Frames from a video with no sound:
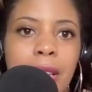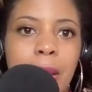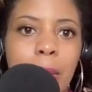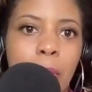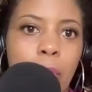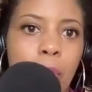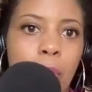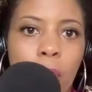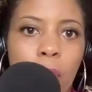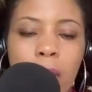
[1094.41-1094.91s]

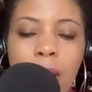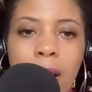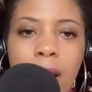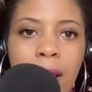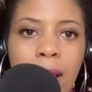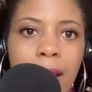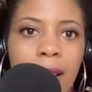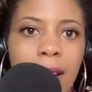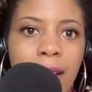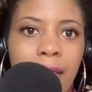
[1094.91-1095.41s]
anymore
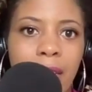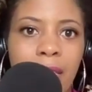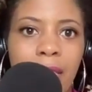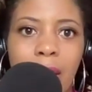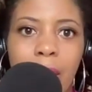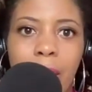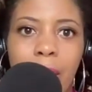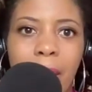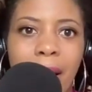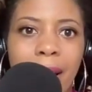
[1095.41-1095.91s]
in
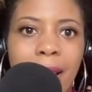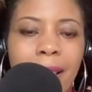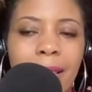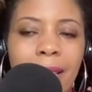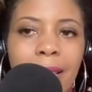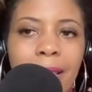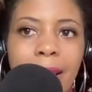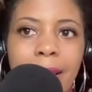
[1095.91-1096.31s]
everything, right?